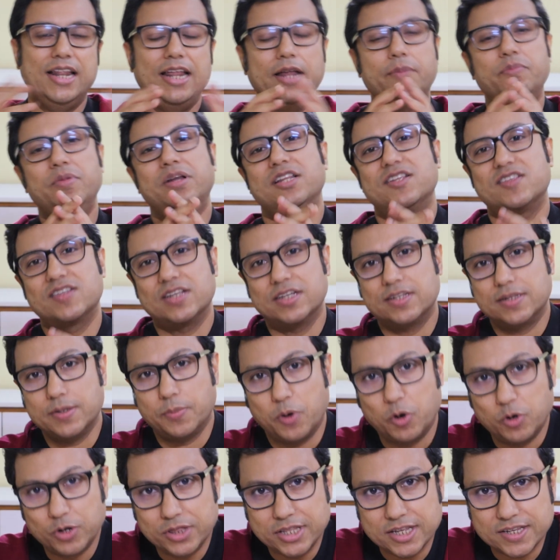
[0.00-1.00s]
let me discuss
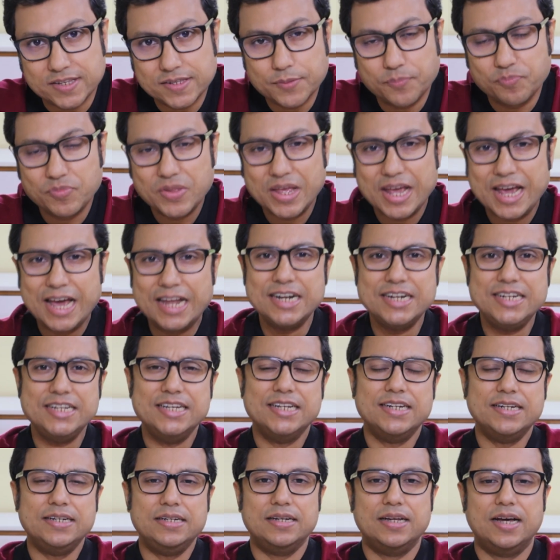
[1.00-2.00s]
about this.
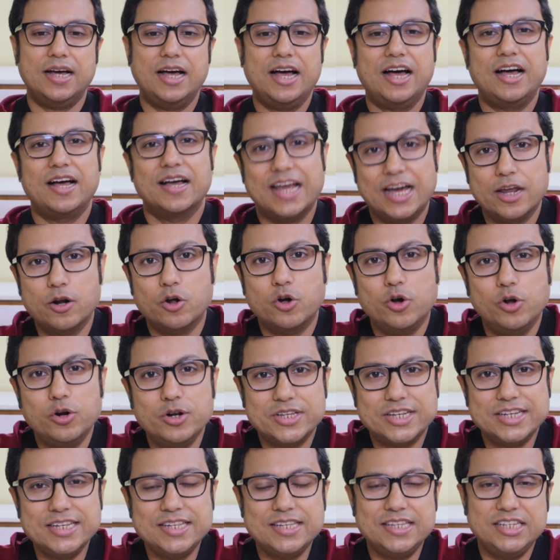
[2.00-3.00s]
Canadian uh,
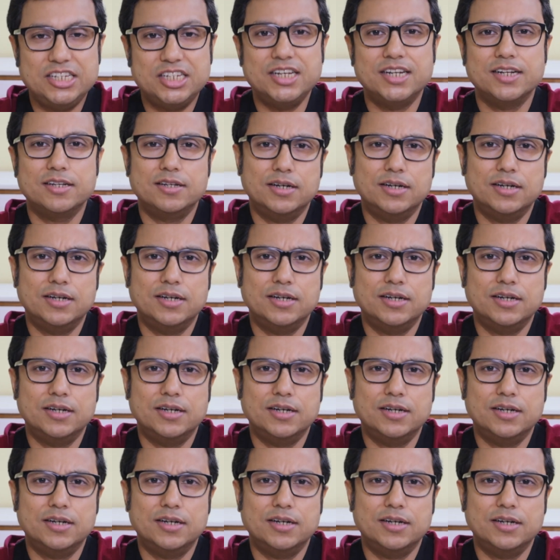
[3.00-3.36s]
gynecologist Jane